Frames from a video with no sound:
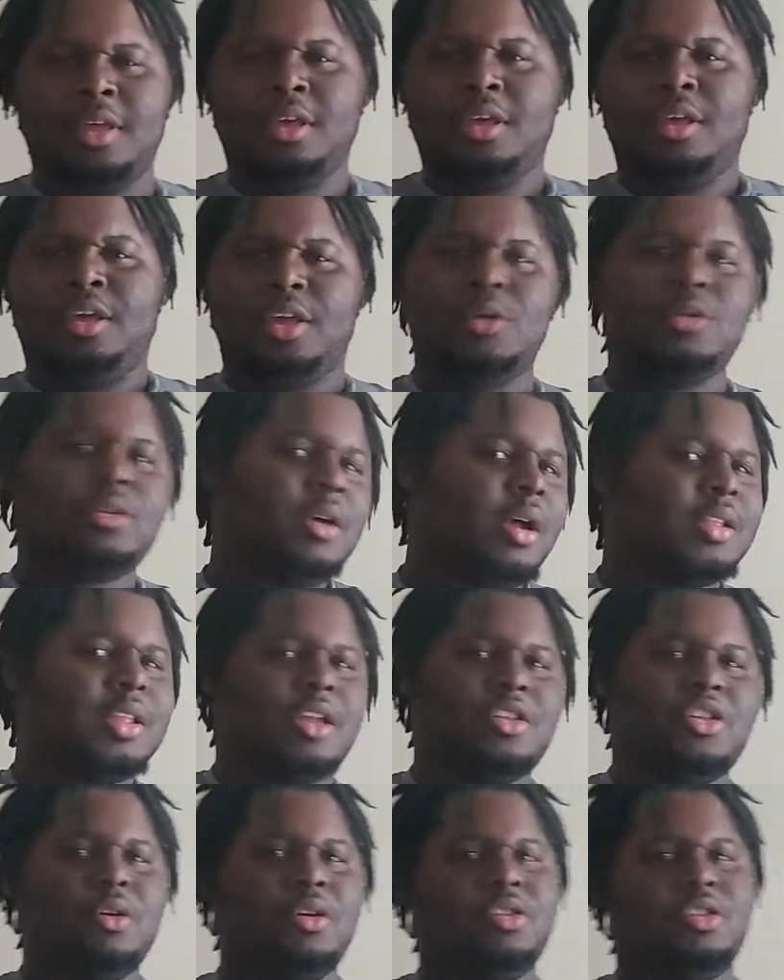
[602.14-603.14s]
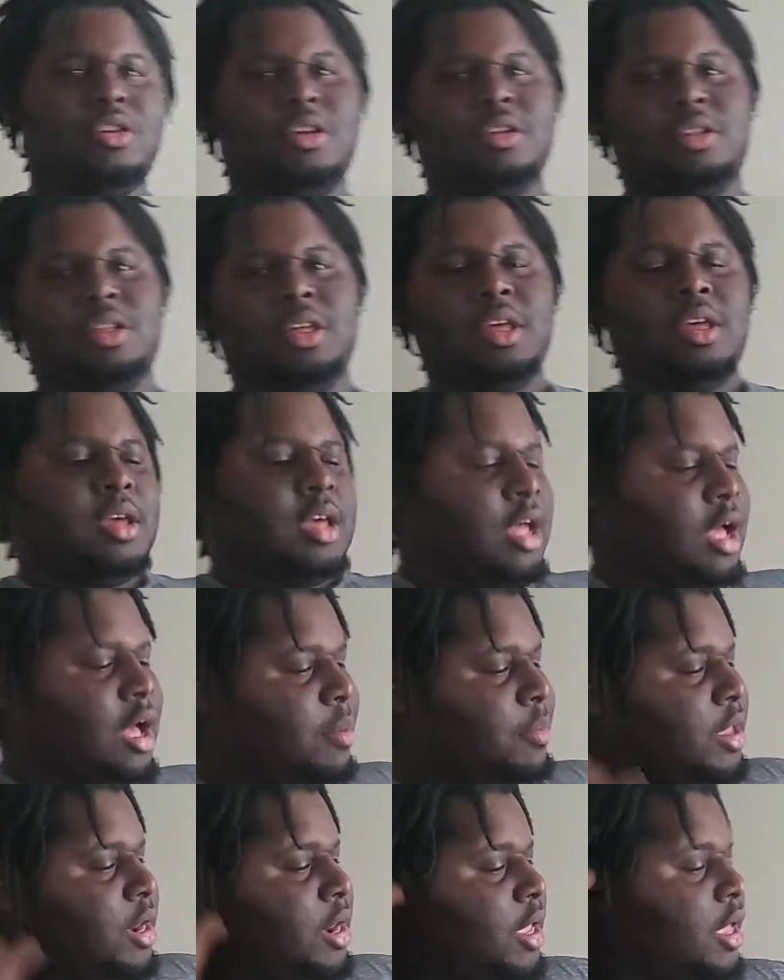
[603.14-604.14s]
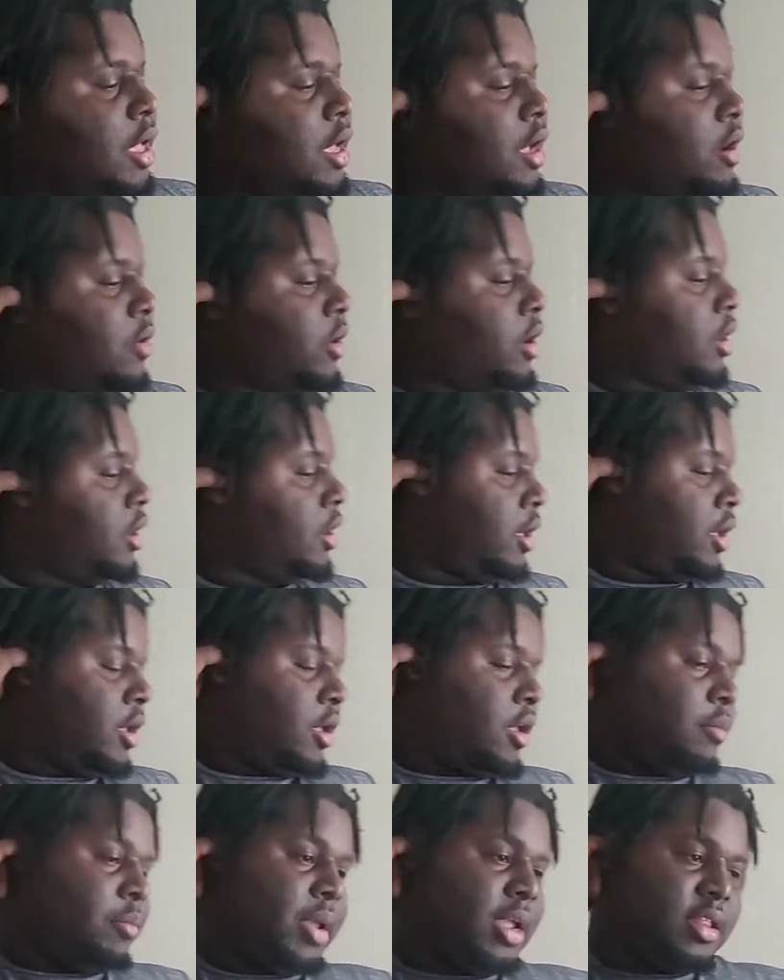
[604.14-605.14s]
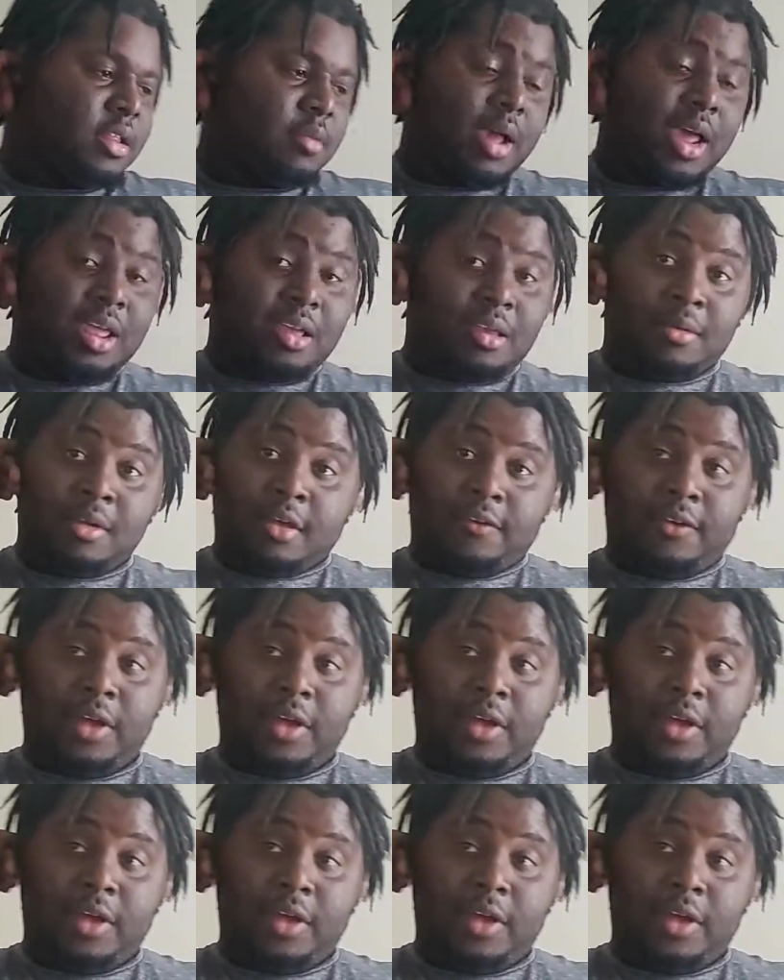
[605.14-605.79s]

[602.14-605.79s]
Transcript: You thought that you could just come in here and beat somebody up?